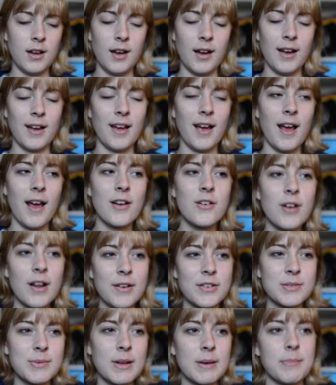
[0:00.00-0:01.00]
I don't know how
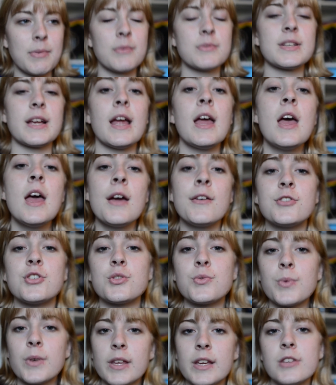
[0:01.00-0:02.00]
to explain it, but it was
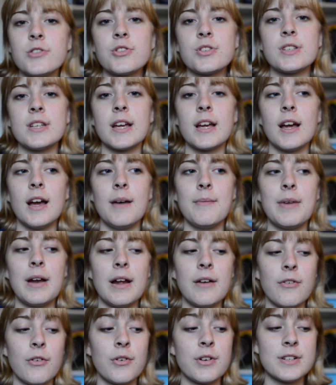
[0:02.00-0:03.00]
just really interesting. And
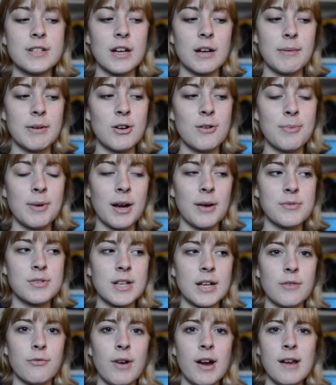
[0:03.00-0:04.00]
I wrote it down on my notebook. I was
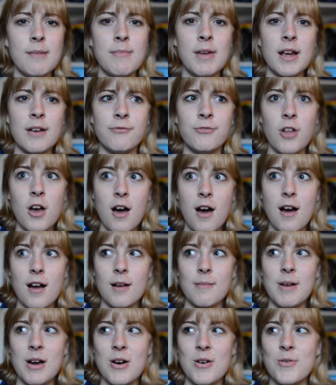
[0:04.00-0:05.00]
like, make a vlog
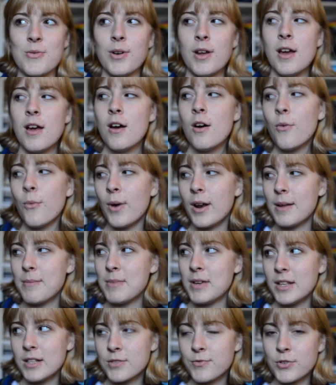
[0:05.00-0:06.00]
about what it
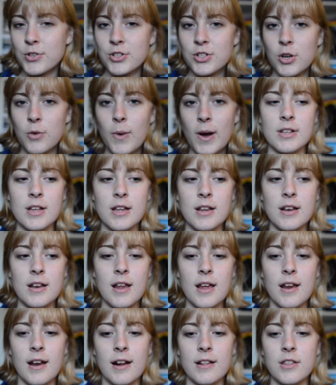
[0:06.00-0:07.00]
means for so what.
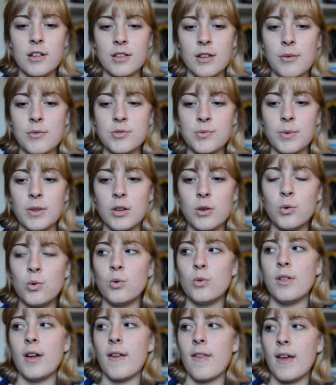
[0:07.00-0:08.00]
And I thought that was really
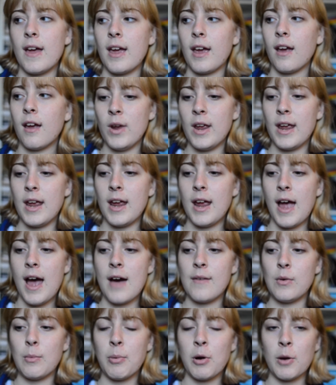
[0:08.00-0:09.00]
cool that, like, we
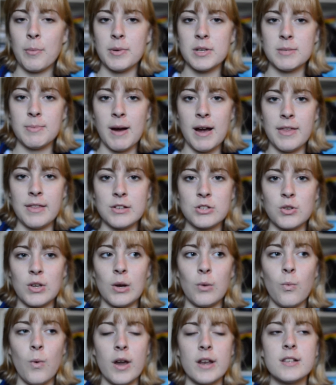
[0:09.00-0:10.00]
have a purpose behind this. So,
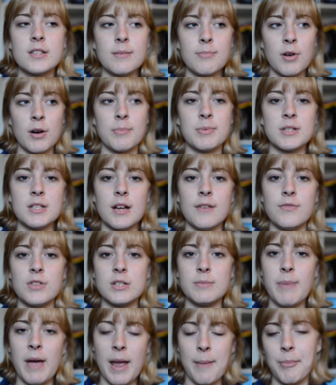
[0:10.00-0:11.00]
like, what is the purpose of
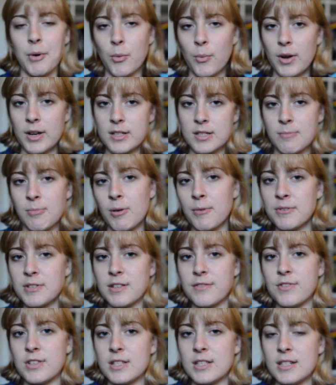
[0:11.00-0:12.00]
this paper? What is the
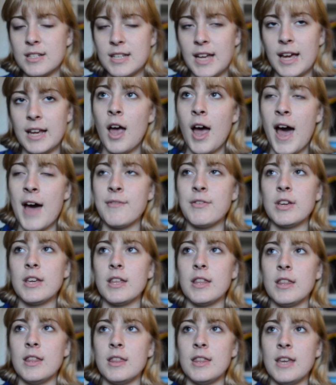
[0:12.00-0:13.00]
purpose of this intent?
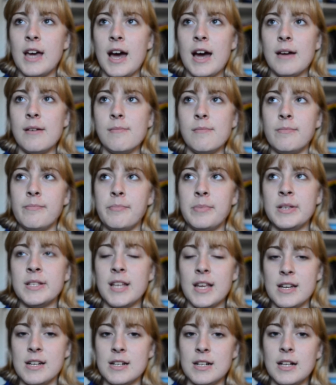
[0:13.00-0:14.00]
Having that be
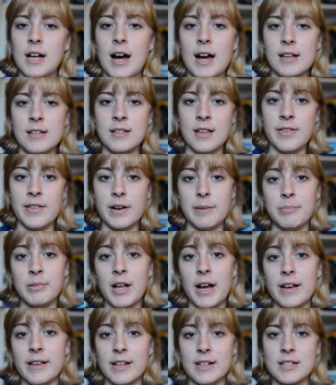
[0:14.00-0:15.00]
said in a class and then
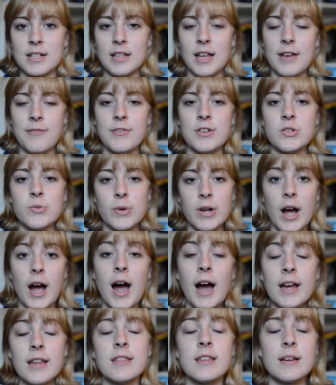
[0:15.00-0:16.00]
applying that to life is what
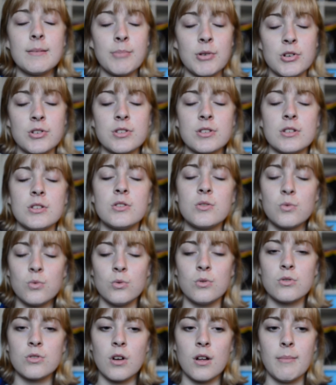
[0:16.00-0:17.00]
I think personally
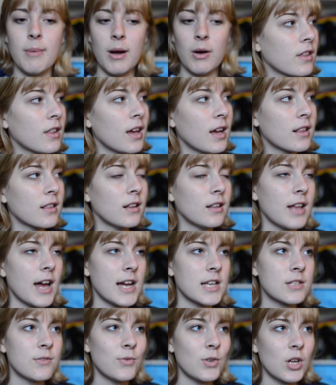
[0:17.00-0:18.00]
school is all about. Like the
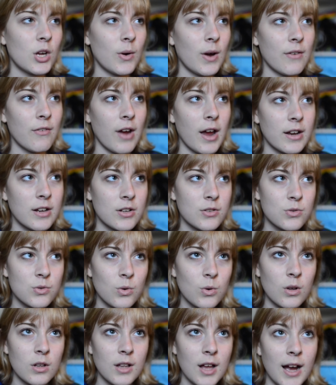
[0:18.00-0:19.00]
last video, I ragged on
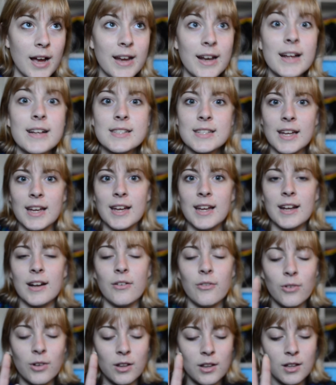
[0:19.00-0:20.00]
school a lot, and I
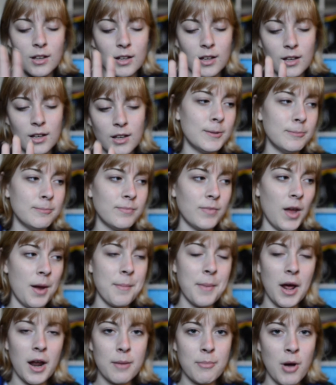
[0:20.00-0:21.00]
really did. I'm
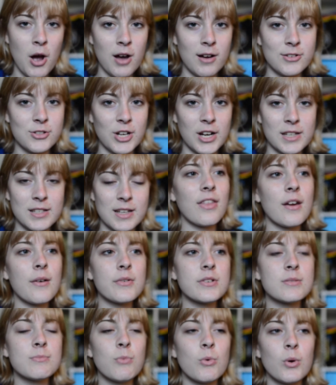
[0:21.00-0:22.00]
not apologizing. There
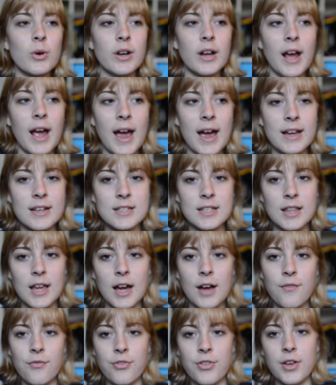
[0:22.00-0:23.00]
was more to add to
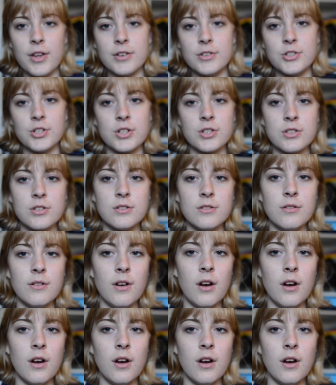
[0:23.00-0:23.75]
that than just